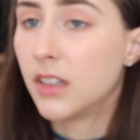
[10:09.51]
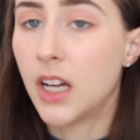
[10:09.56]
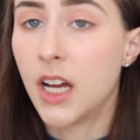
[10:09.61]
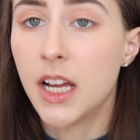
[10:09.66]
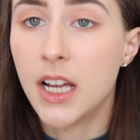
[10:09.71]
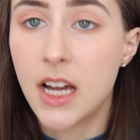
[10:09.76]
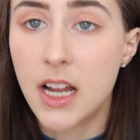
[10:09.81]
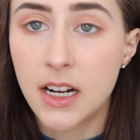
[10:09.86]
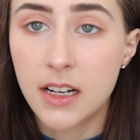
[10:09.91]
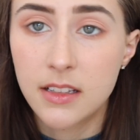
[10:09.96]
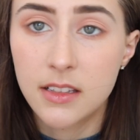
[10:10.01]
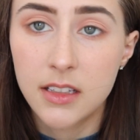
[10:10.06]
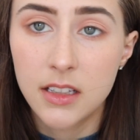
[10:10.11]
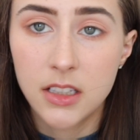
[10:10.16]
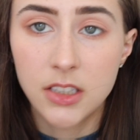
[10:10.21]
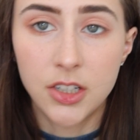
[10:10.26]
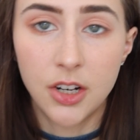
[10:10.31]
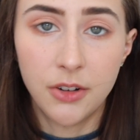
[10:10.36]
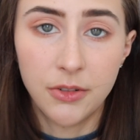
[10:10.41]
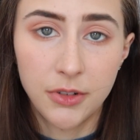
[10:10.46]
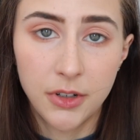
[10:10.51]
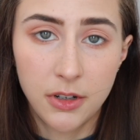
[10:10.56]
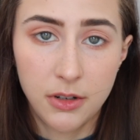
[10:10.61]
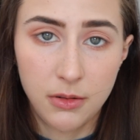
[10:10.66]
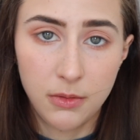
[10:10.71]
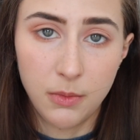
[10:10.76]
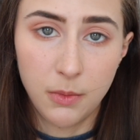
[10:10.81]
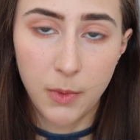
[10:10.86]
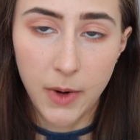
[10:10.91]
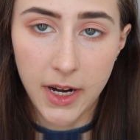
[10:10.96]
I honestly don't
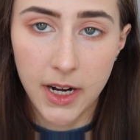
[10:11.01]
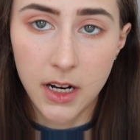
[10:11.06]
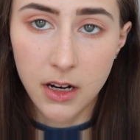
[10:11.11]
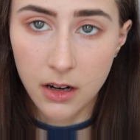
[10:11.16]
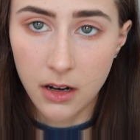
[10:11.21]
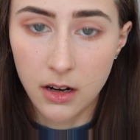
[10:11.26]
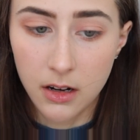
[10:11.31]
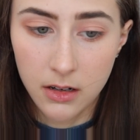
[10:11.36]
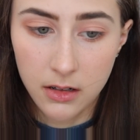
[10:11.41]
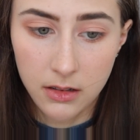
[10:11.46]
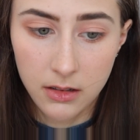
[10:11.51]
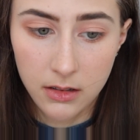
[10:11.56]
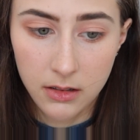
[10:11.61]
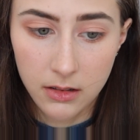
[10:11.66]
know where